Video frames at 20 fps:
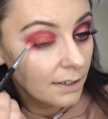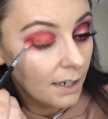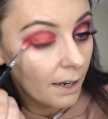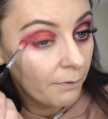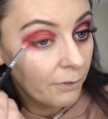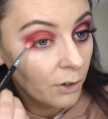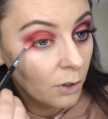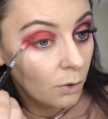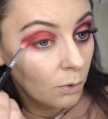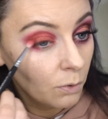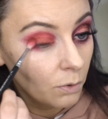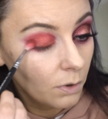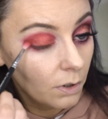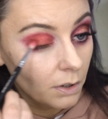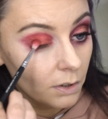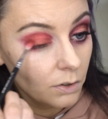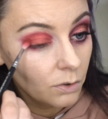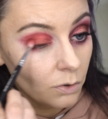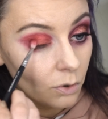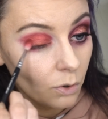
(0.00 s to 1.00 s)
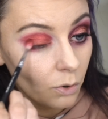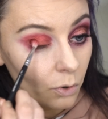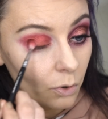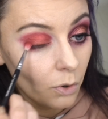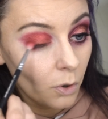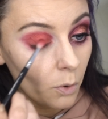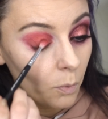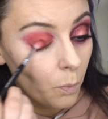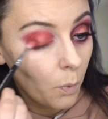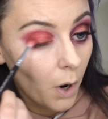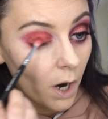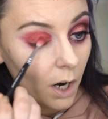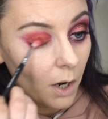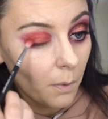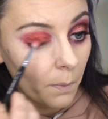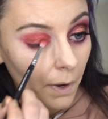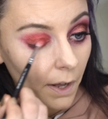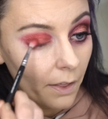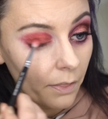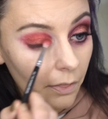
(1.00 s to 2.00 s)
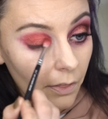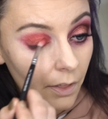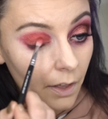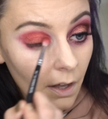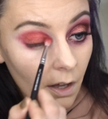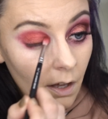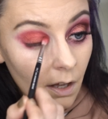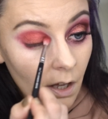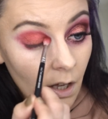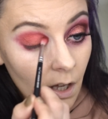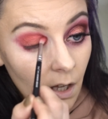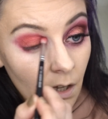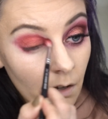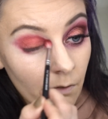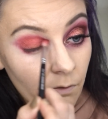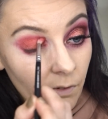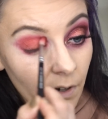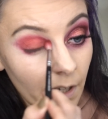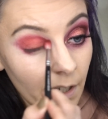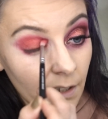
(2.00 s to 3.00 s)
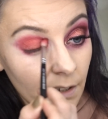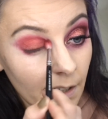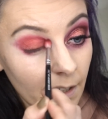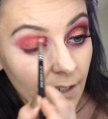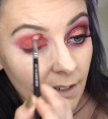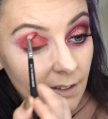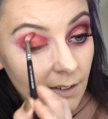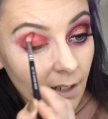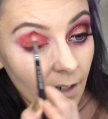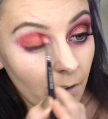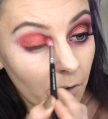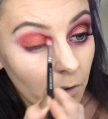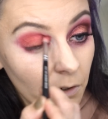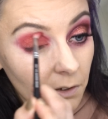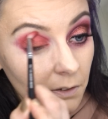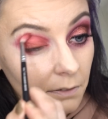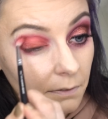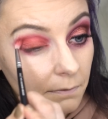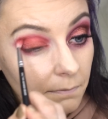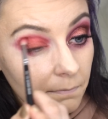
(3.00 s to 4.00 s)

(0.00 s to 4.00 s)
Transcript: difficult to work with. Right, let's get on.